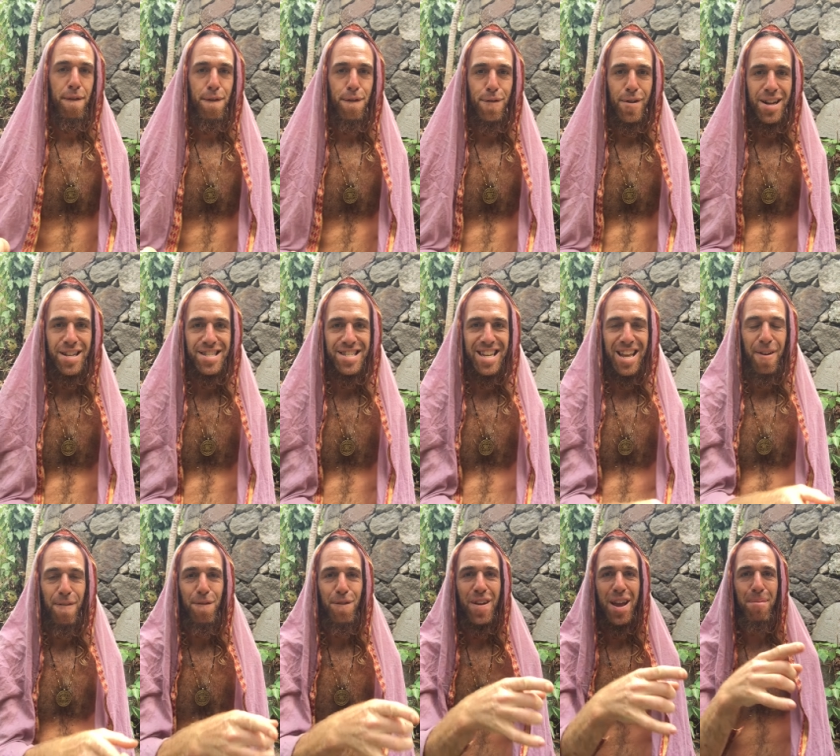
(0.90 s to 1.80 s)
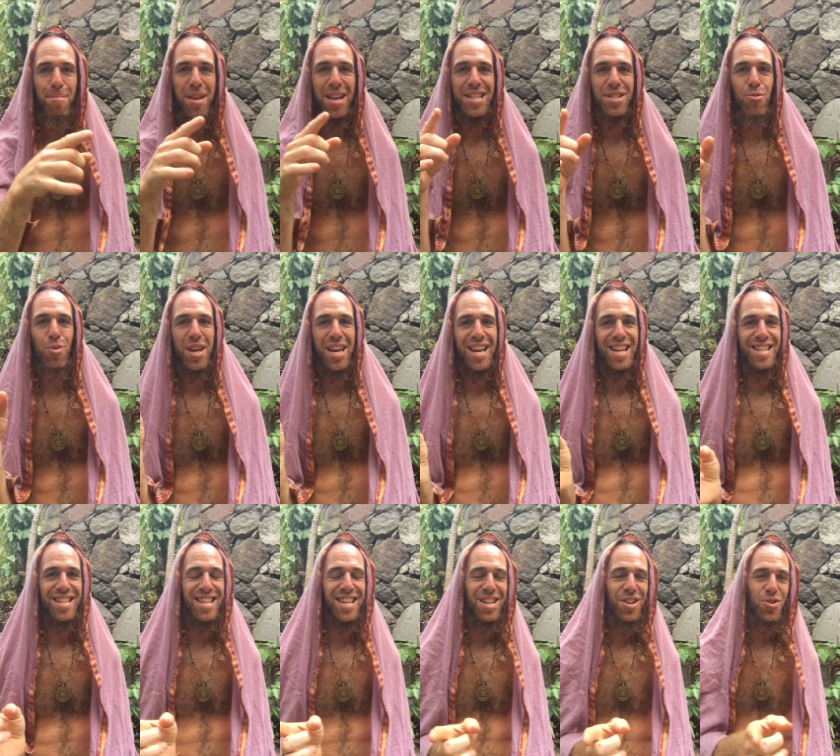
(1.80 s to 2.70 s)
friends and family as we
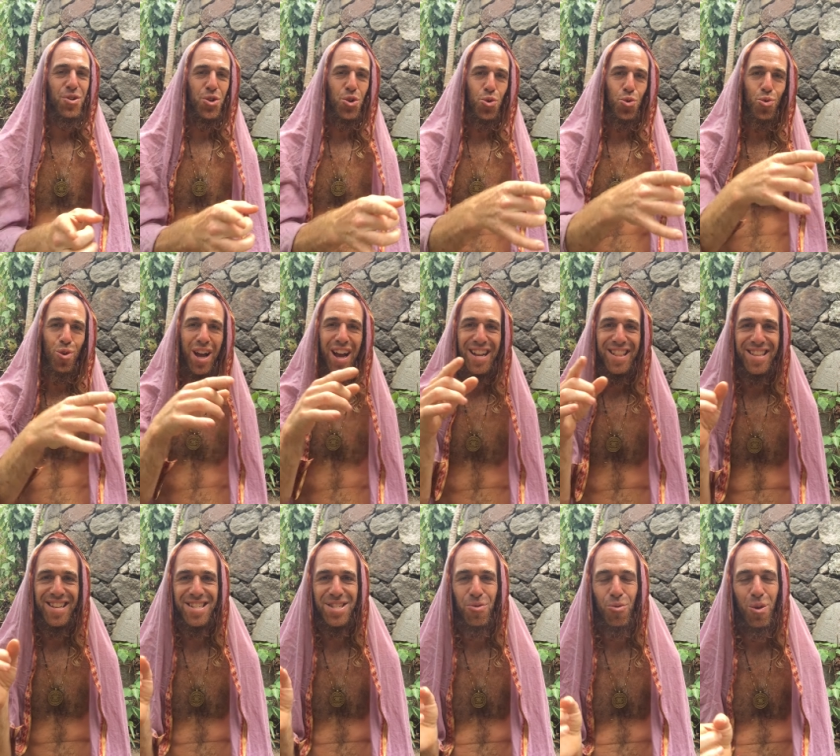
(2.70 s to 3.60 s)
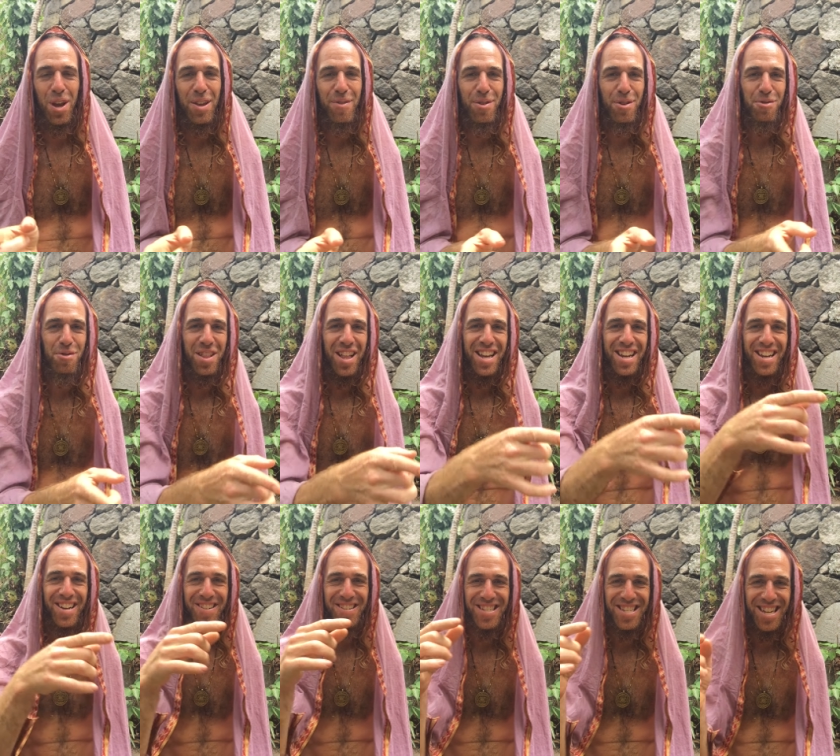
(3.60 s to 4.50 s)
continue to ride this wave of light
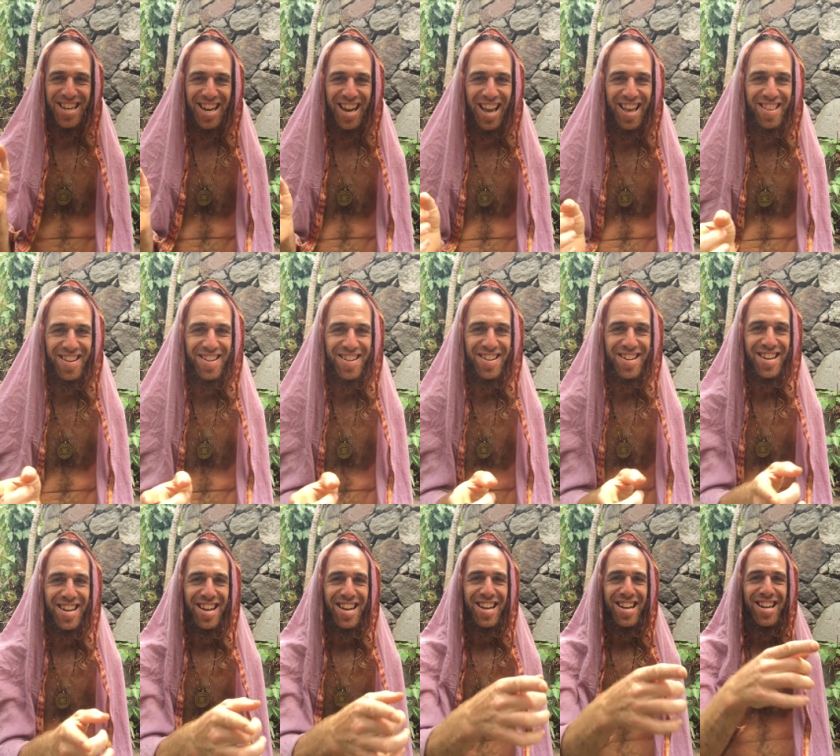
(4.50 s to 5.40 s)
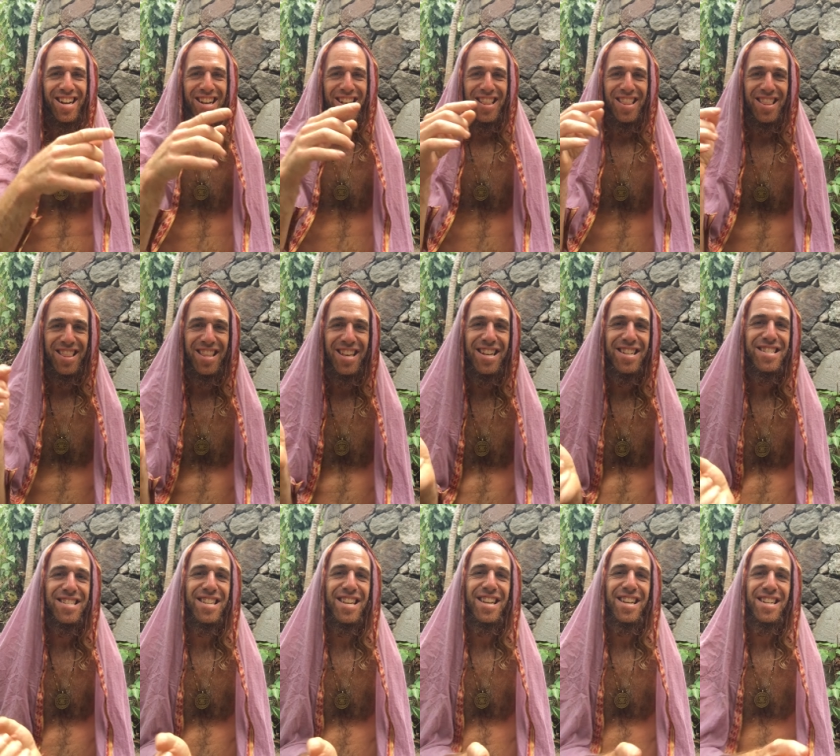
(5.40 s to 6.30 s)
here together.
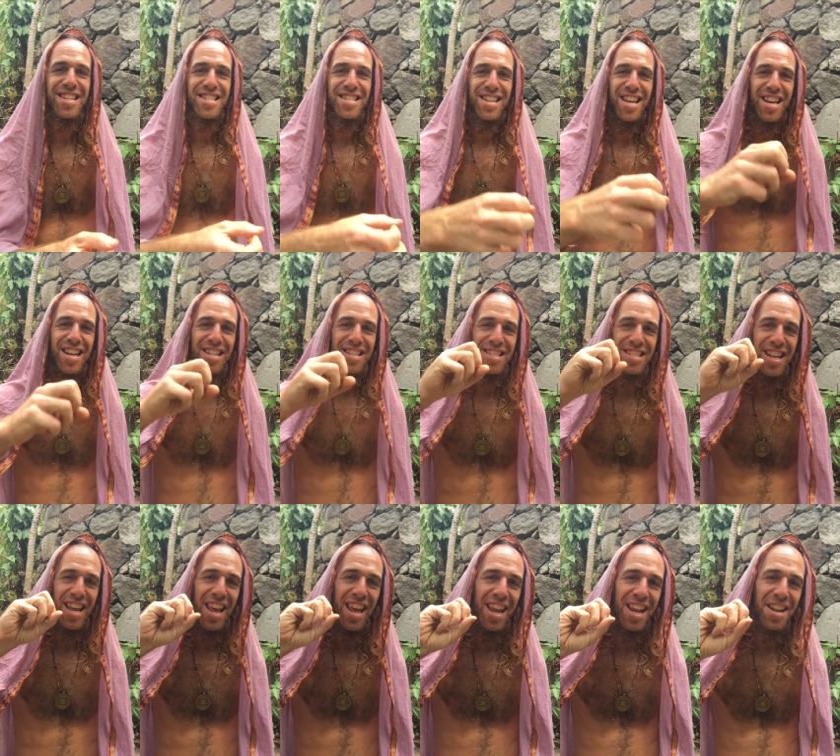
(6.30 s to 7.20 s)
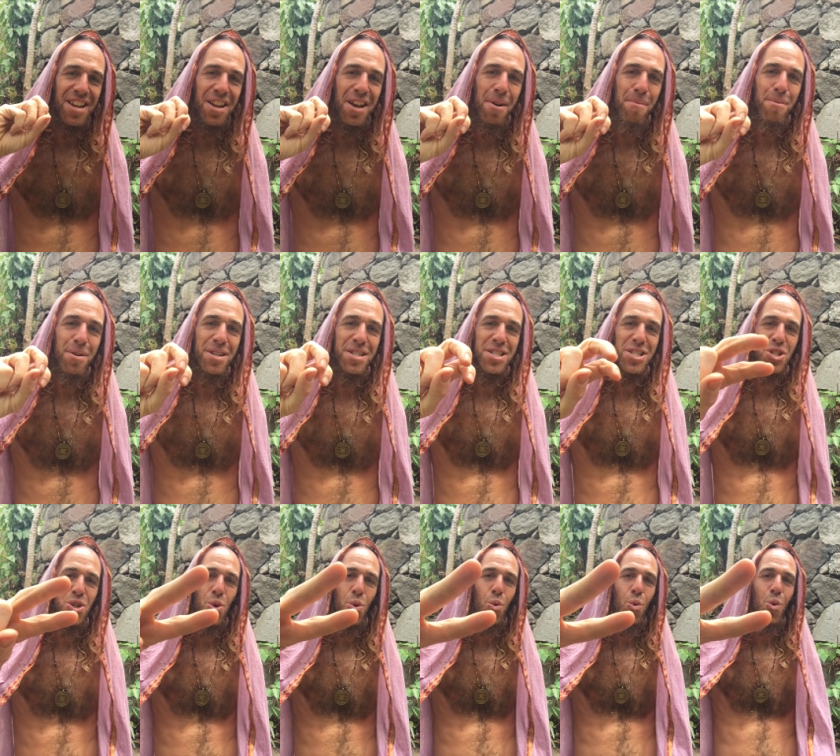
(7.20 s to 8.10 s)
This is day number
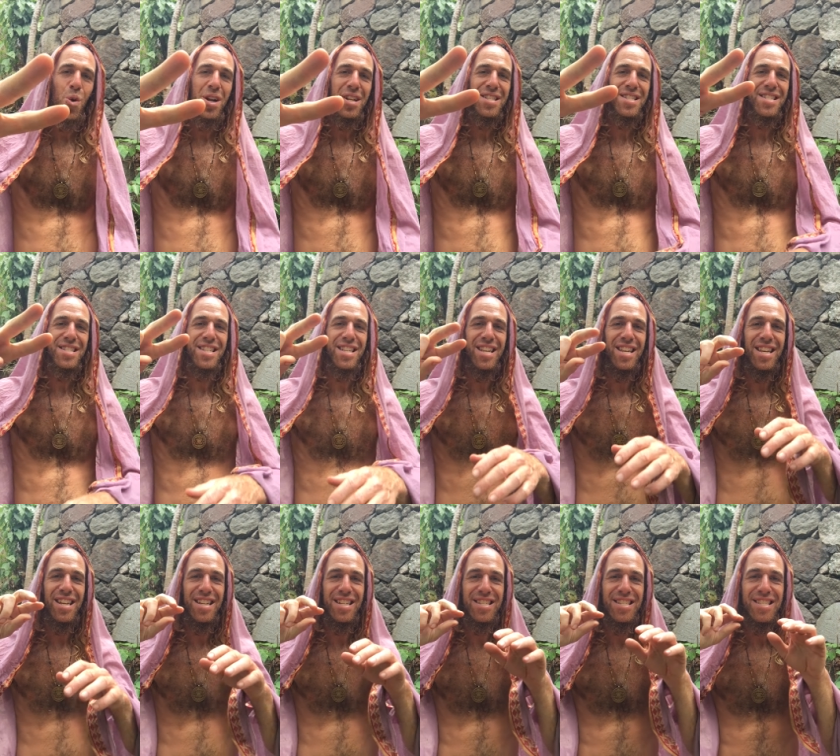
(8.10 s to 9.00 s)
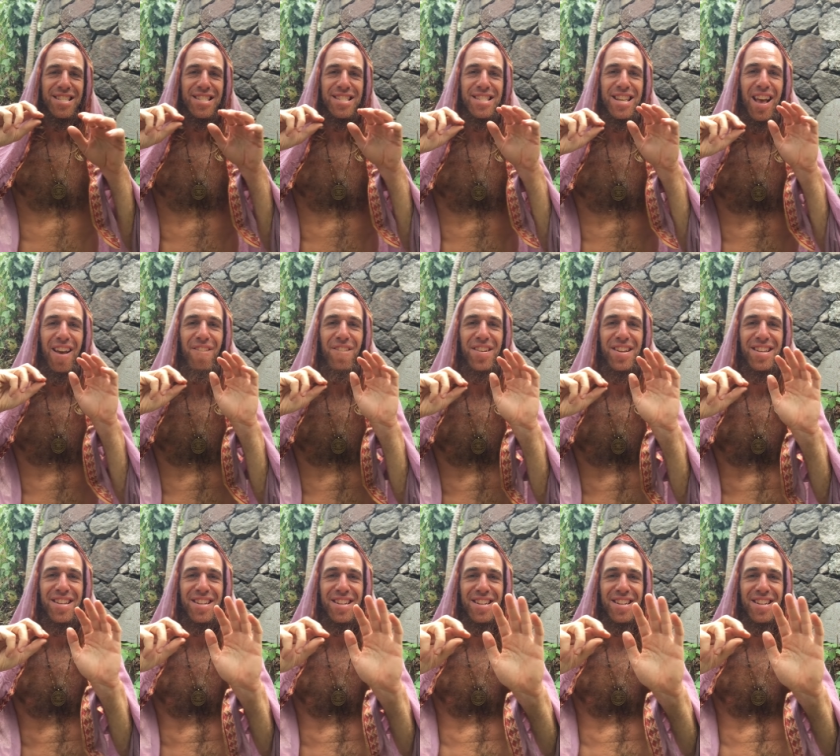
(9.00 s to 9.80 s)
27.